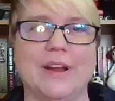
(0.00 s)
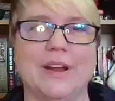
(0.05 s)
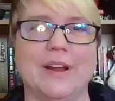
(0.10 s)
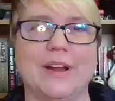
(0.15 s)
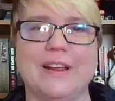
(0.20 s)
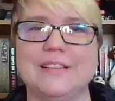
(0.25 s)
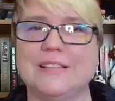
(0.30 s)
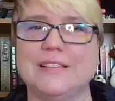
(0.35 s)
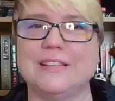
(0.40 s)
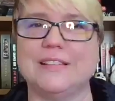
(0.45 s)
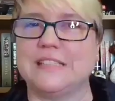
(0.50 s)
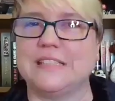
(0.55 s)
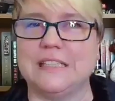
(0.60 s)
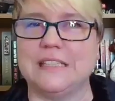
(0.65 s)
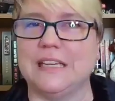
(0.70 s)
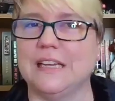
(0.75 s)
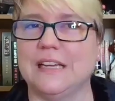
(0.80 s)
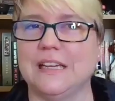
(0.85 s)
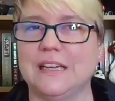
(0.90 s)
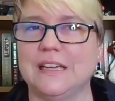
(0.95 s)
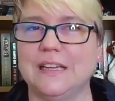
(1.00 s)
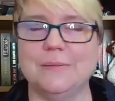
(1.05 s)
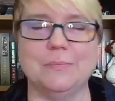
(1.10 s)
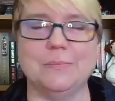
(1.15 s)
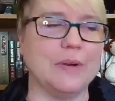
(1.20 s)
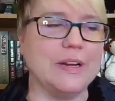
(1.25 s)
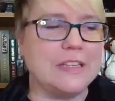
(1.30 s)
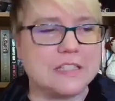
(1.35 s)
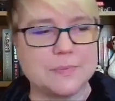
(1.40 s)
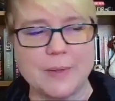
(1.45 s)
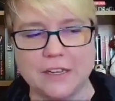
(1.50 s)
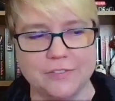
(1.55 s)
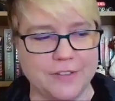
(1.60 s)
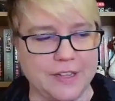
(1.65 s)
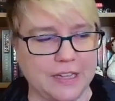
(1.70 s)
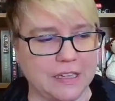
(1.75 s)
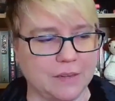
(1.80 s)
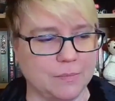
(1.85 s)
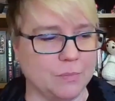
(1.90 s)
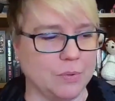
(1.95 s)
it. Embrace SpecFic.
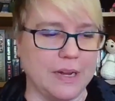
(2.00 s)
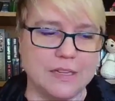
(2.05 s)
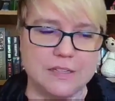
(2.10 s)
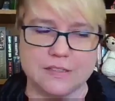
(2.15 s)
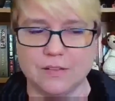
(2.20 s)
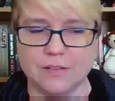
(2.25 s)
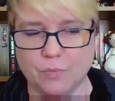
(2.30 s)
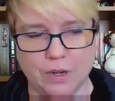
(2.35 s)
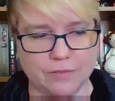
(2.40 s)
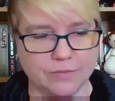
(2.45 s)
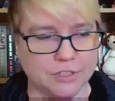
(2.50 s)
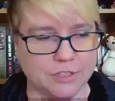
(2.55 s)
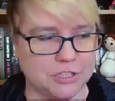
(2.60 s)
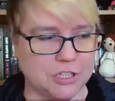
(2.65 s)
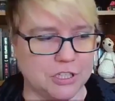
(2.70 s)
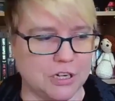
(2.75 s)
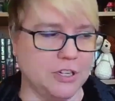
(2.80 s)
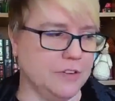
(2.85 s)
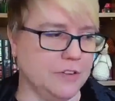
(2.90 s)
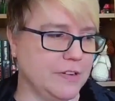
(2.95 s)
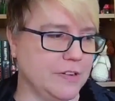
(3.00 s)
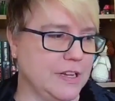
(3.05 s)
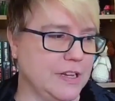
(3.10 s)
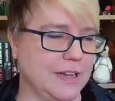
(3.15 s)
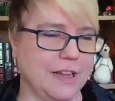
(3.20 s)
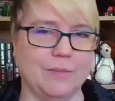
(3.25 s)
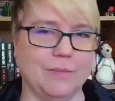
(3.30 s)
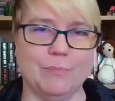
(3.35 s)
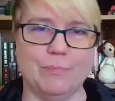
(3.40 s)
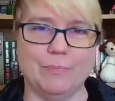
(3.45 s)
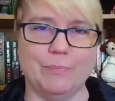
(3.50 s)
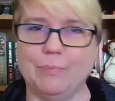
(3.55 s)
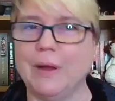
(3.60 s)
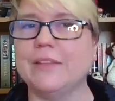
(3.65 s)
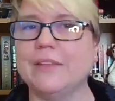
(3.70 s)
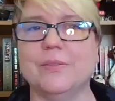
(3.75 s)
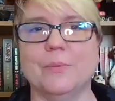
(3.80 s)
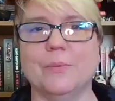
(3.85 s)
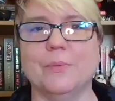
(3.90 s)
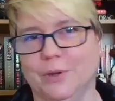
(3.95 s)
Embrace whatever genre you're in.
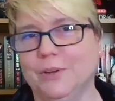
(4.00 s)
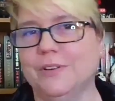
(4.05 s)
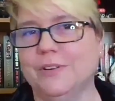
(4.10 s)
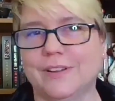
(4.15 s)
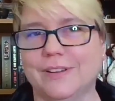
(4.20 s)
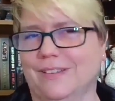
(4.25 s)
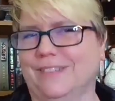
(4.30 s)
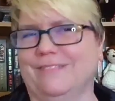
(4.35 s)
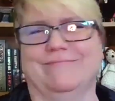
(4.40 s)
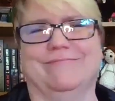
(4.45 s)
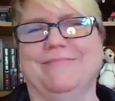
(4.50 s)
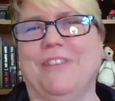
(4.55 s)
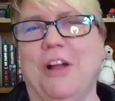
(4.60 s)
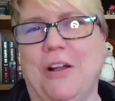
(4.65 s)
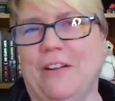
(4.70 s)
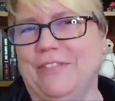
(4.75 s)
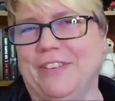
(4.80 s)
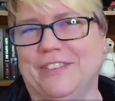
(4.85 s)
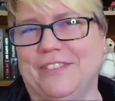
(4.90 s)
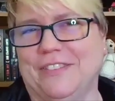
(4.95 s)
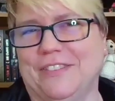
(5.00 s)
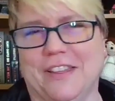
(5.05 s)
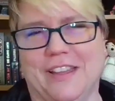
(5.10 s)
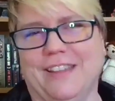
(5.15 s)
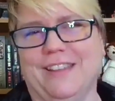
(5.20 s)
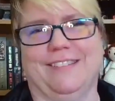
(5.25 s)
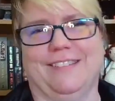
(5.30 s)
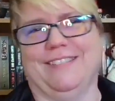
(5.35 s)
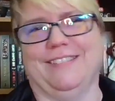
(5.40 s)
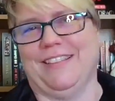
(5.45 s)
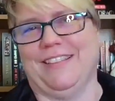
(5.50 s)
Buy the book, obviously.